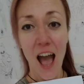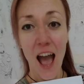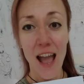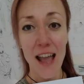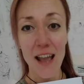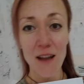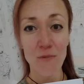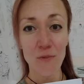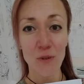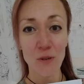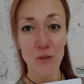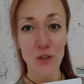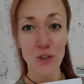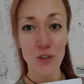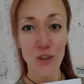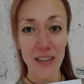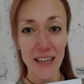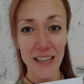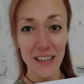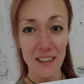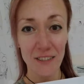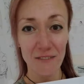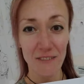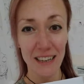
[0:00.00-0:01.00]
it will
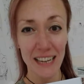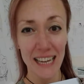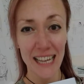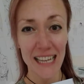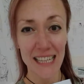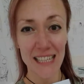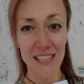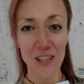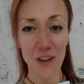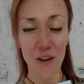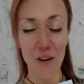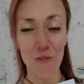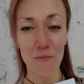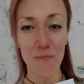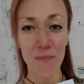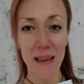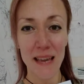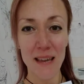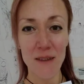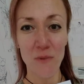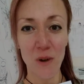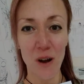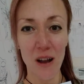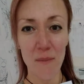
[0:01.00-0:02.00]
trigger the release of
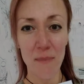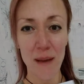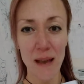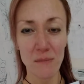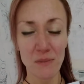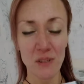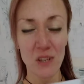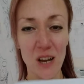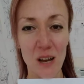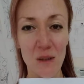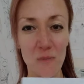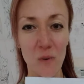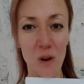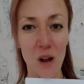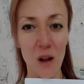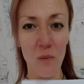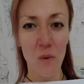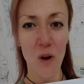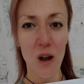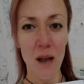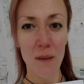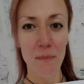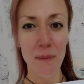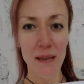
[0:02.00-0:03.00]
peptide
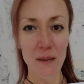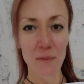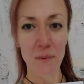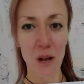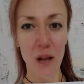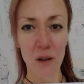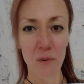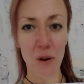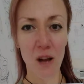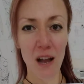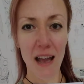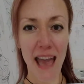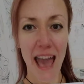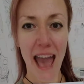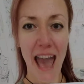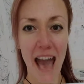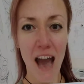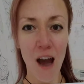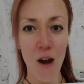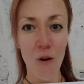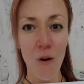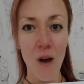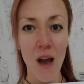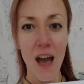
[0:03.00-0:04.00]
PYY,
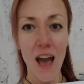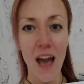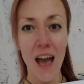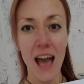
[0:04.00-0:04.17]
our